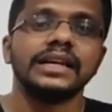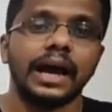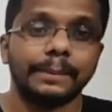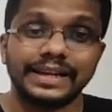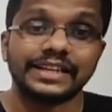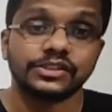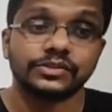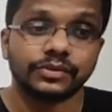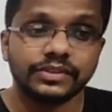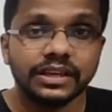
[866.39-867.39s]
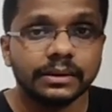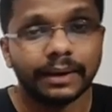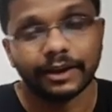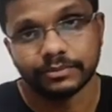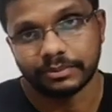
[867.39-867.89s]
applications of the
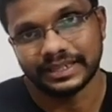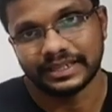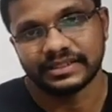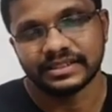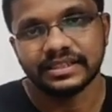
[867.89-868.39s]
bioinformatics.